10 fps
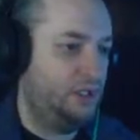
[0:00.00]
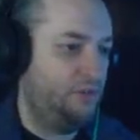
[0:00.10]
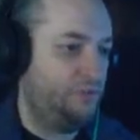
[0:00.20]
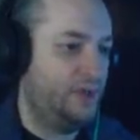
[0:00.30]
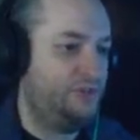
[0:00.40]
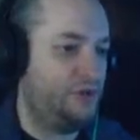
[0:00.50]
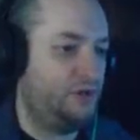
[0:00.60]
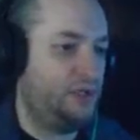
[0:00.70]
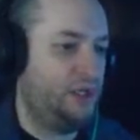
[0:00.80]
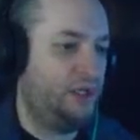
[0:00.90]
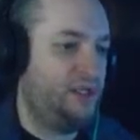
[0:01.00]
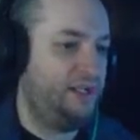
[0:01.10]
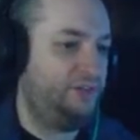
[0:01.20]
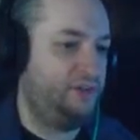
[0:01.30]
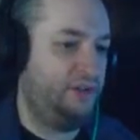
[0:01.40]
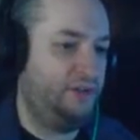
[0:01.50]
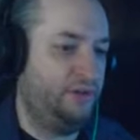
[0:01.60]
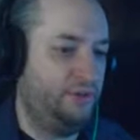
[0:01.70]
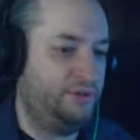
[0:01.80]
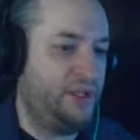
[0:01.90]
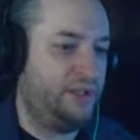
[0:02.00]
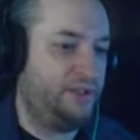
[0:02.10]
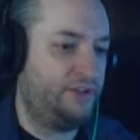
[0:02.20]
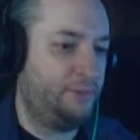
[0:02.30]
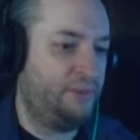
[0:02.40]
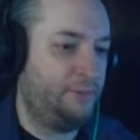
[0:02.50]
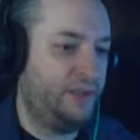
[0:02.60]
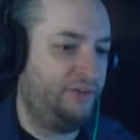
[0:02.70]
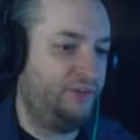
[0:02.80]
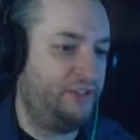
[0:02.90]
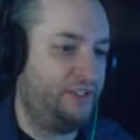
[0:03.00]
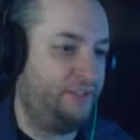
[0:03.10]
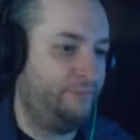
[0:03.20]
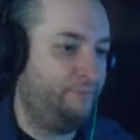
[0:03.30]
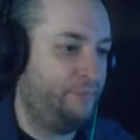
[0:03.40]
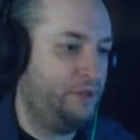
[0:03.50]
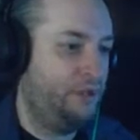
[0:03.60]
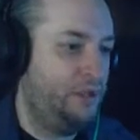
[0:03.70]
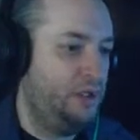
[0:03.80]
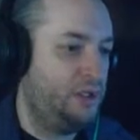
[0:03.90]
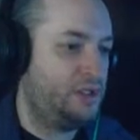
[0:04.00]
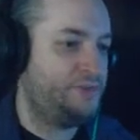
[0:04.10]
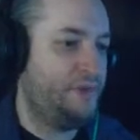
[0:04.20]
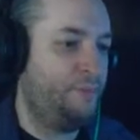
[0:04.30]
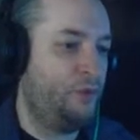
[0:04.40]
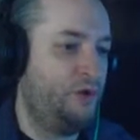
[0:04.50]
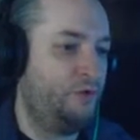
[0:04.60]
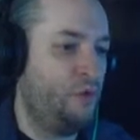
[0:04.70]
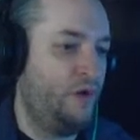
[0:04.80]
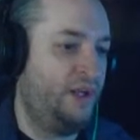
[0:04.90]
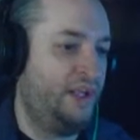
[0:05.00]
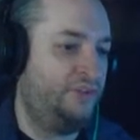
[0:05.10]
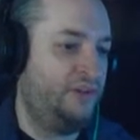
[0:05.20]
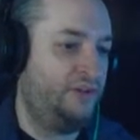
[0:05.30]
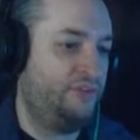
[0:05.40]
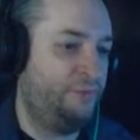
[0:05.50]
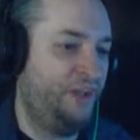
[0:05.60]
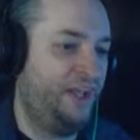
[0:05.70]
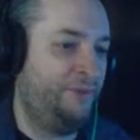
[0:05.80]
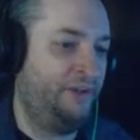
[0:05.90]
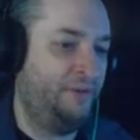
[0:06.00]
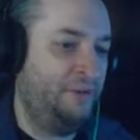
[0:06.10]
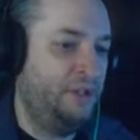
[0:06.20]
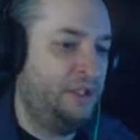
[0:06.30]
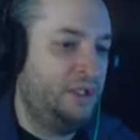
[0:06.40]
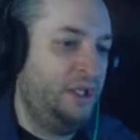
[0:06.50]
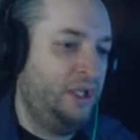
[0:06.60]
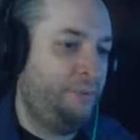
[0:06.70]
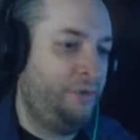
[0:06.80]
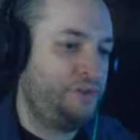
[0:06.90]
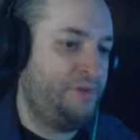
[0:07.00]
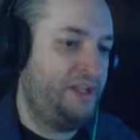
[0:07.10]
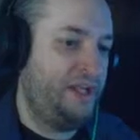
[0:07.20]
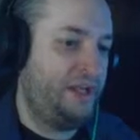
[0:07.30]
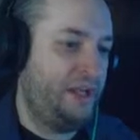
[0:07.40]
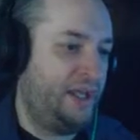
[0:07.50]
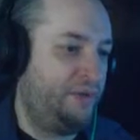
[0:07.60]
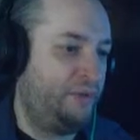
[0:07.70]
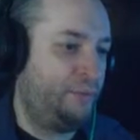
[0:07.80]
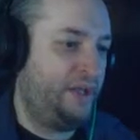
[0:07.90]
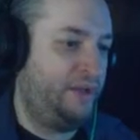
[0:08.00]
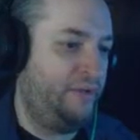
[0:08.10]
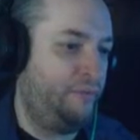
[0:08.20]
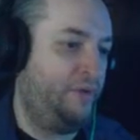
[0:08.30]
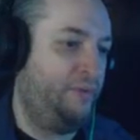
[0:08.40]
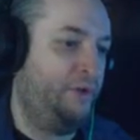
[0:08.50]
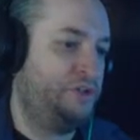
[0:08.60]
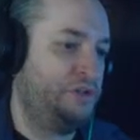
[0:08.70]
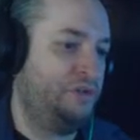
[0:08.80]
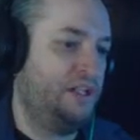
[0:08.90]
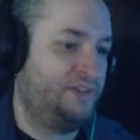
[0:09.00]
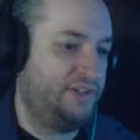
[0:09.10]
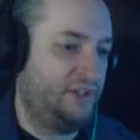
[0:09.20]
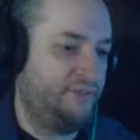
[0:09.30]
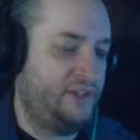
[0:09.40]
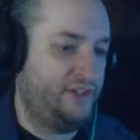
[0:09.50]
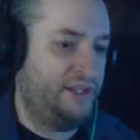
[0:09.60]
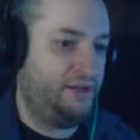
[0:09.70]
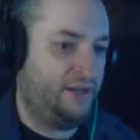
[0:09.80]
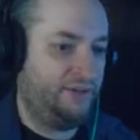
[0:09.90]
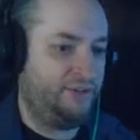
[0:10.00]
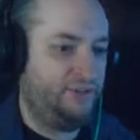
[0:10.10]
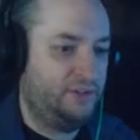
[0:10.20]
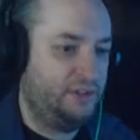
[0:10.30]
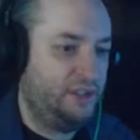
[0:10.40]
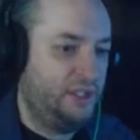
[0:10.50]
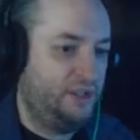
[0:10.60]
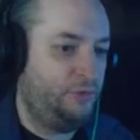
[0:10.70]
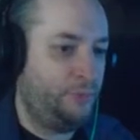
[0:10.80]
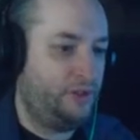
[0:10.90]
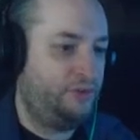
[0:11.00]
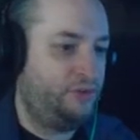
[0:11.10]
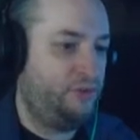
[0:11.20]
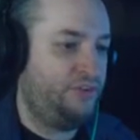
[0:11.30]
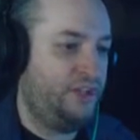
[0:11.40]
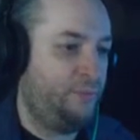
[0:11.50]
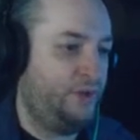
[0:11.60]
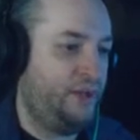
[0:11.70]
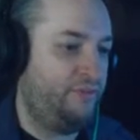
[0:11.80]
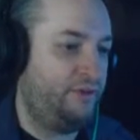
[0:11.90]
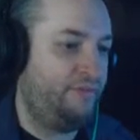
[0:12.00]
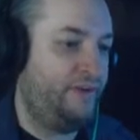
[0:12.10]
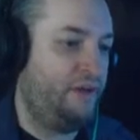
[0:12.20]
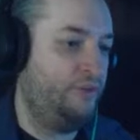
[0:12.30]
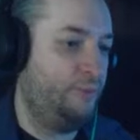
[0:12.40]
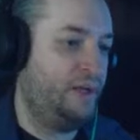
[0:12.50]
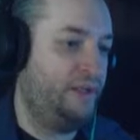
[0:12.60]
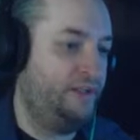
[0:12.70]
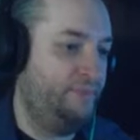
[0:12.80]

The rats are all gone. Excellent news. Now I can speak with my son again. I lost my boy to a quarrying accident some time ago. He pushed me out of the way when a bunch of rocks suddenly fell down on us. He was buried so deep we never even found his body.